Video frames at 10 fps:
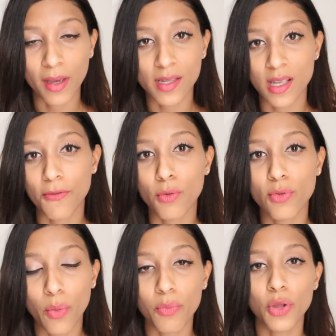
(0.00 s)
Because if you
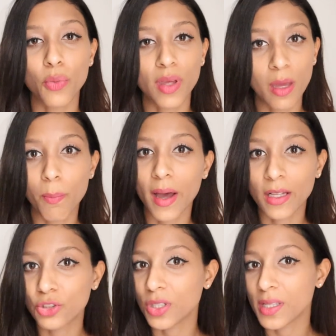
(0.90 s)
don't, you'll keep
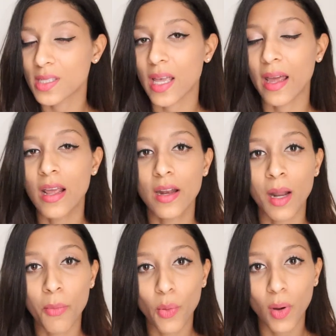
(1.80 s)
buying jeans that,
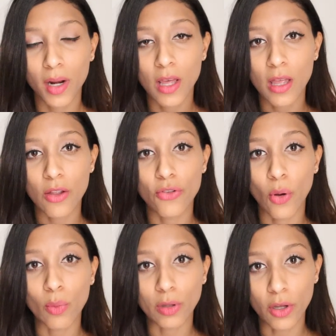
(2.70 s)
number one,
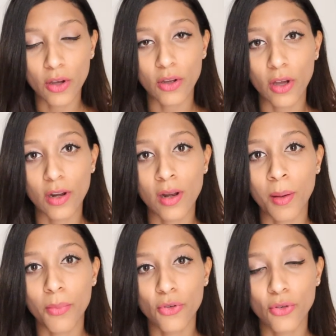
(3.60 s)
don't look good,
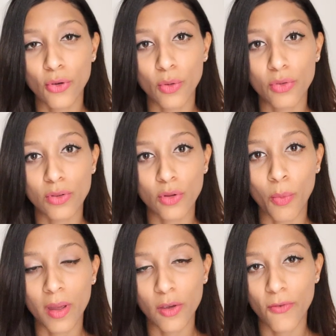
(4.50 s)
number two,
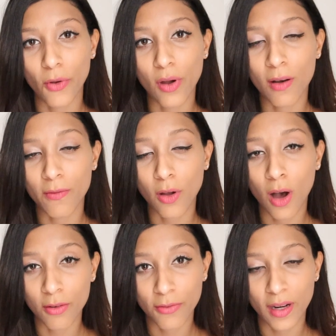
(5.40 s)
don't make you feel com-
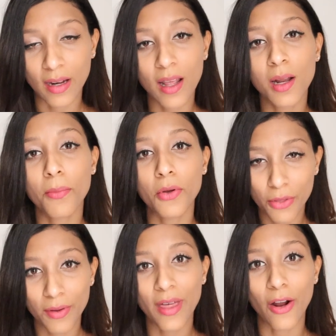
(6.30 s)
confident, and number
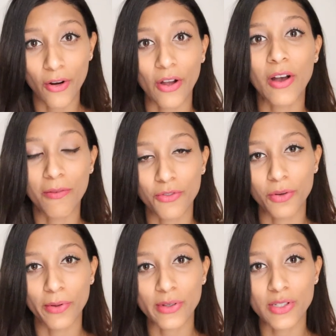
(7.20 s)
three, that aren't
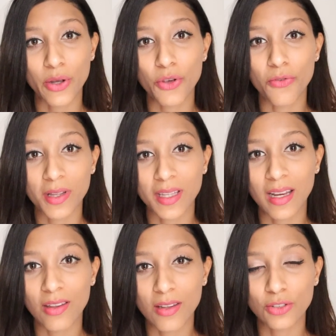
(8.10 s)
comfortable. So you really
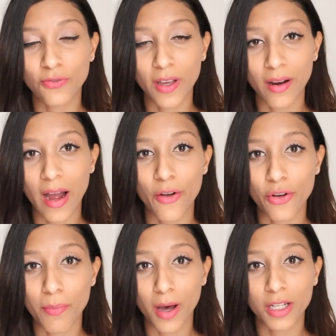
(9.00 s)
need to figure out
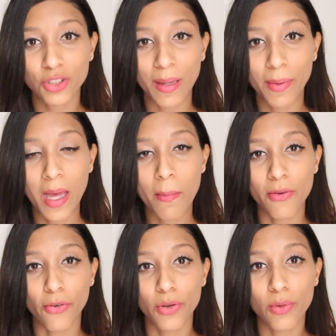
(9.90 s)
your body shape
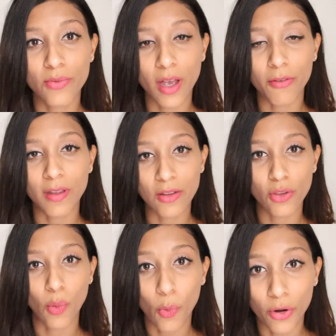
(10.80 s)
before you delve into
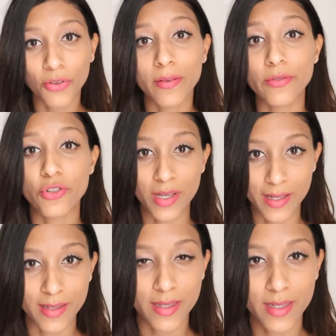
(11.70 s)
the world of
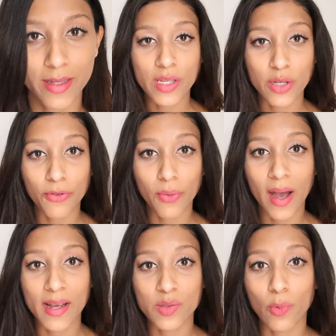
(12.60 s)
jeans. So if you
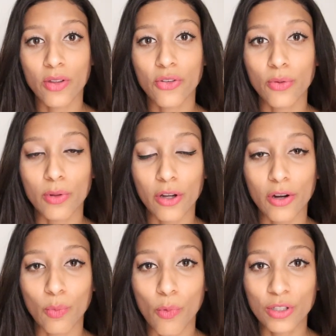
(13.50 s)
guys want to
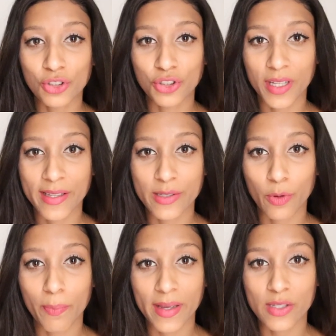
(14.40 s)
learn which jeans
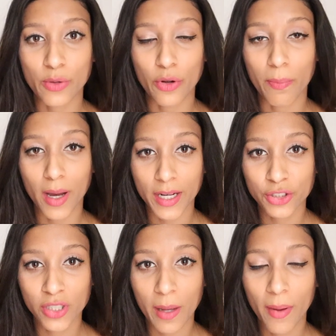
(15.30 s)
will best suit your body
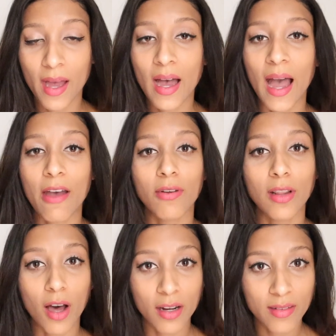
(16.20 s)
shape, I have a
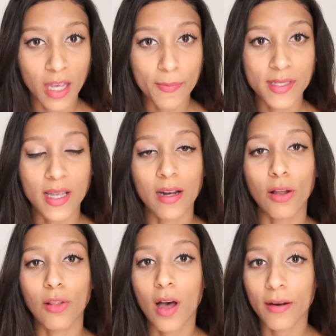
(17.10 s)
lot of tips and a
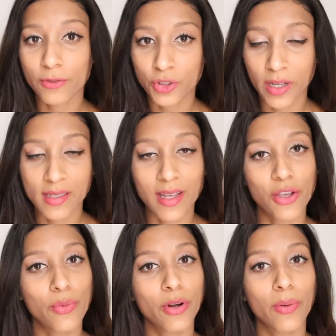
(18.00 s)
lot of tricks that
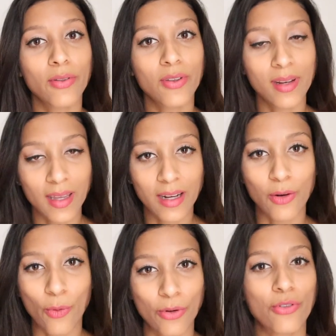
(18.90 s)
you are going to need in
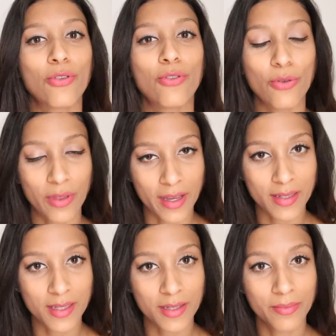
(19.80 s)
order to do
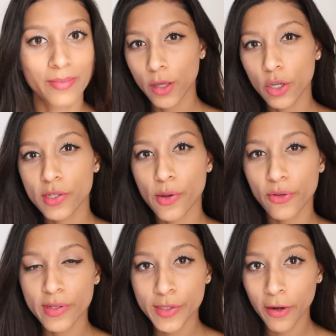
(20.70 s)
this. So
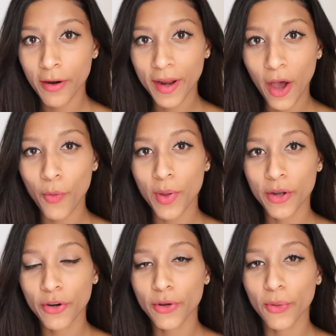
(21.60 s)
to start out, we
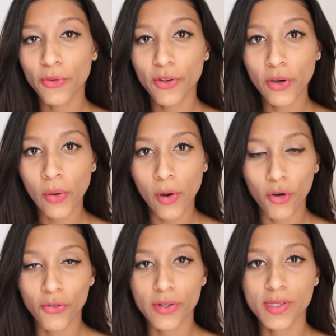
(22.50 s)
are going to go
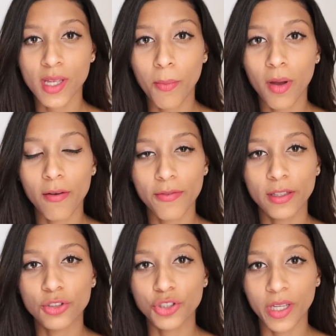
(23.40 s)
over some of
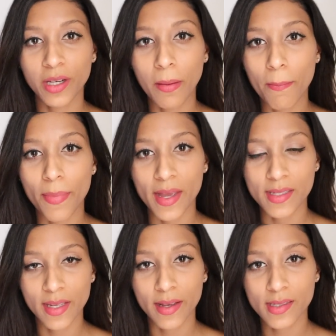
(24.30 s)
the jean
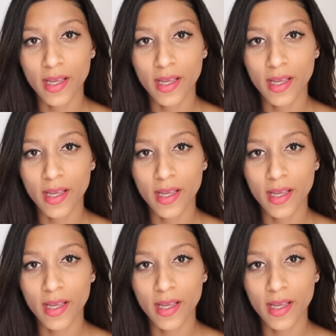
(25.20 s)
basics.